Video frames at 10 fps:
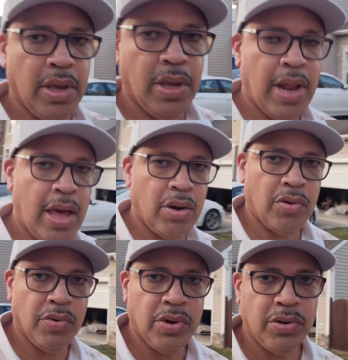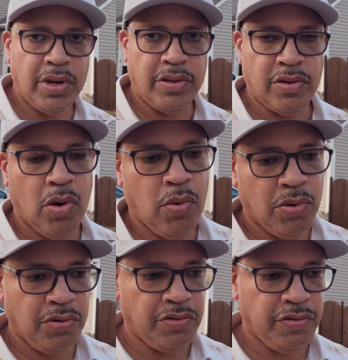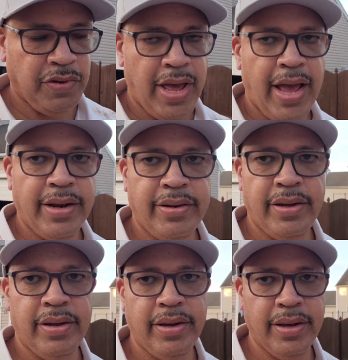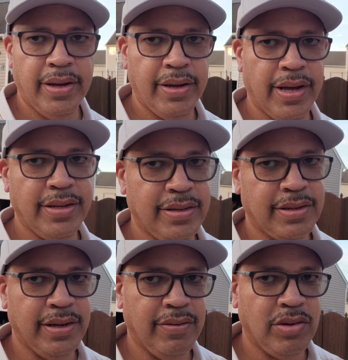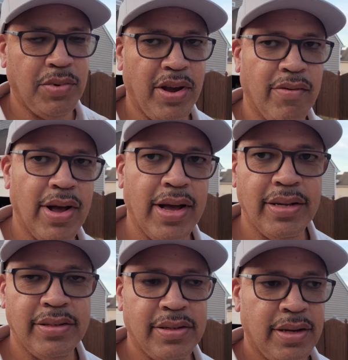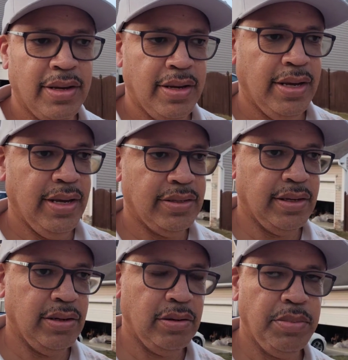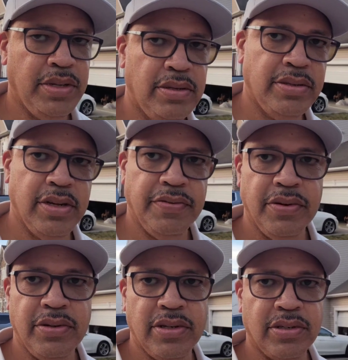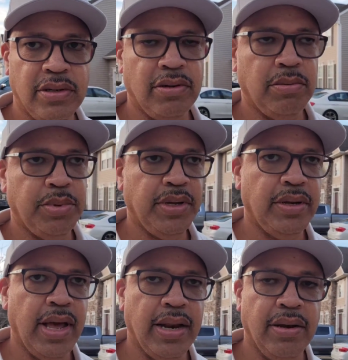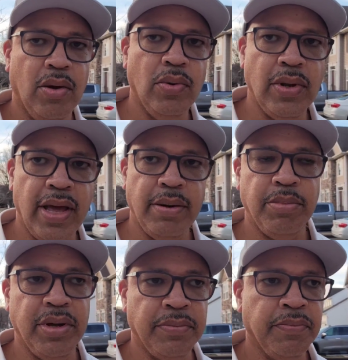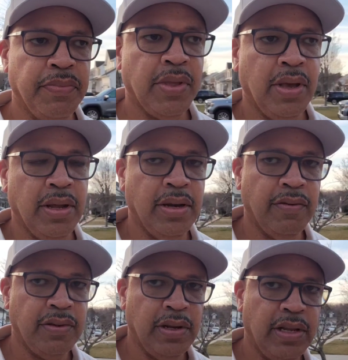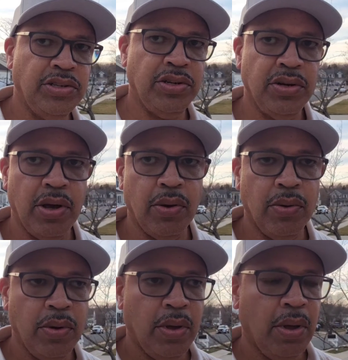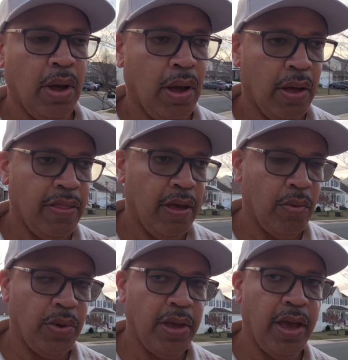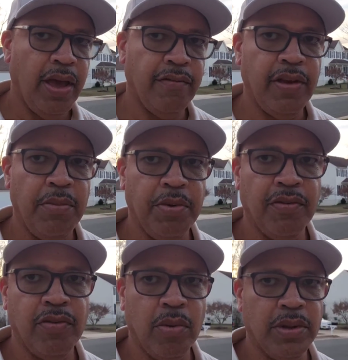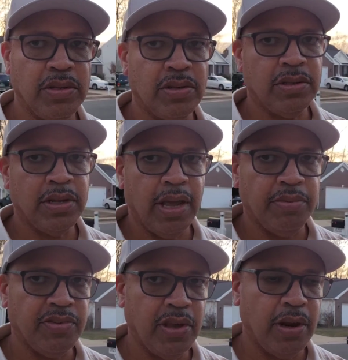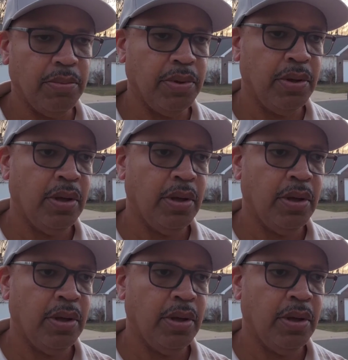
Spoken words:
get out on the road, it's corners flat. Oh, I just love the way it rides. It's a little bit stiffer, just a little bit, not a whole lot, but enough to let you know that we have a performance type setup